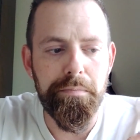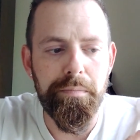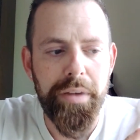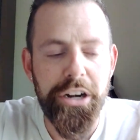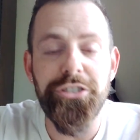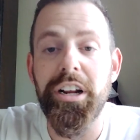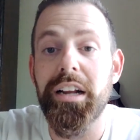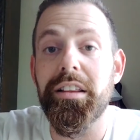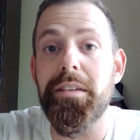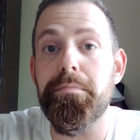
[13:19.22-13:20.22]

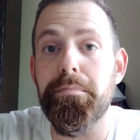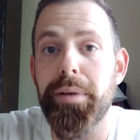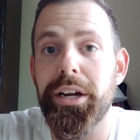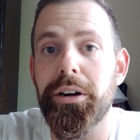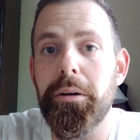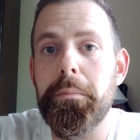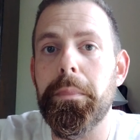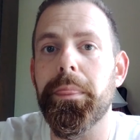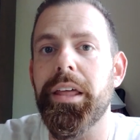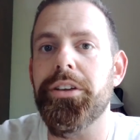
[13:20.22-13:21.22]
energetically better
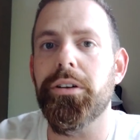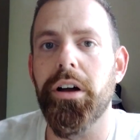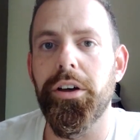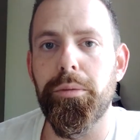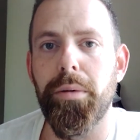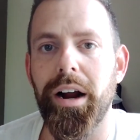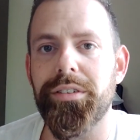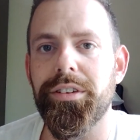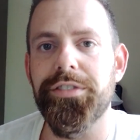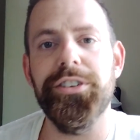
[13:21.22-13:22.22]
than your other
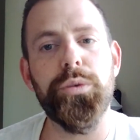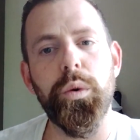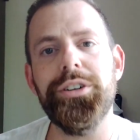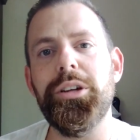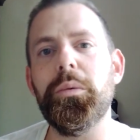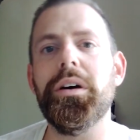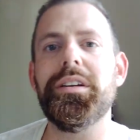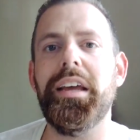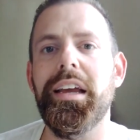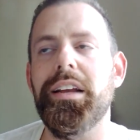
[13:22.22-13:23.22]
practices for 21
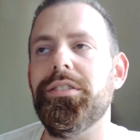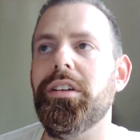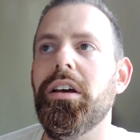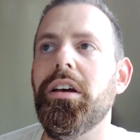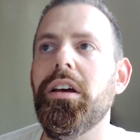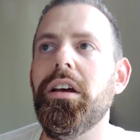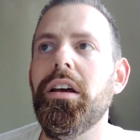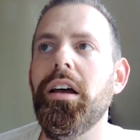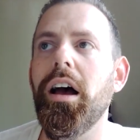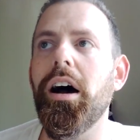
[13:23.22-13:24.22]
days.
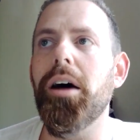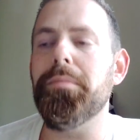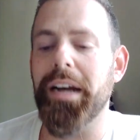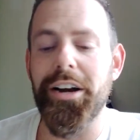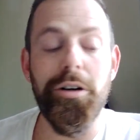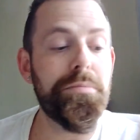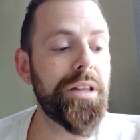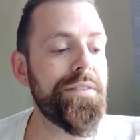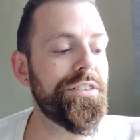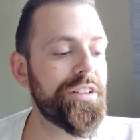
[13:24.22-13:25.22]
And I don't
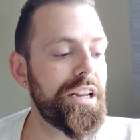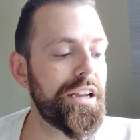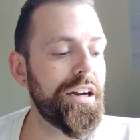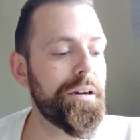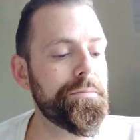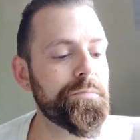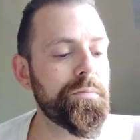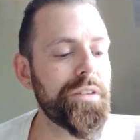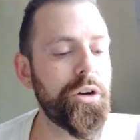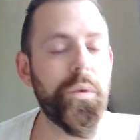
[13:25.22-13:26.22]
believe it's any
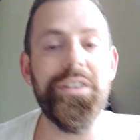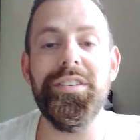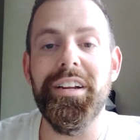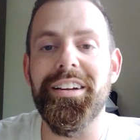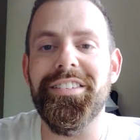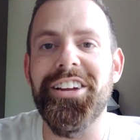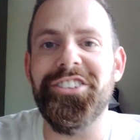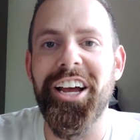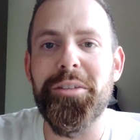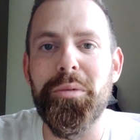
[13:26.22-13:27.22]
coincidence that
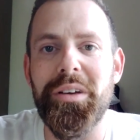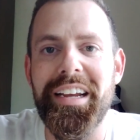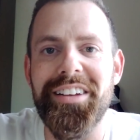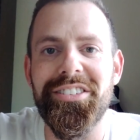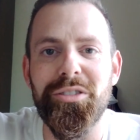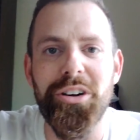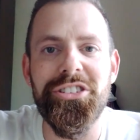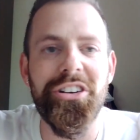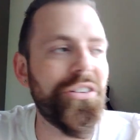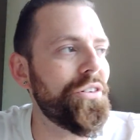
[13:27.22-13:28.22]
Jasmine Heen's
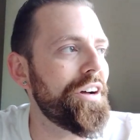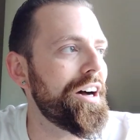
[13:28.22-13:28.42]
original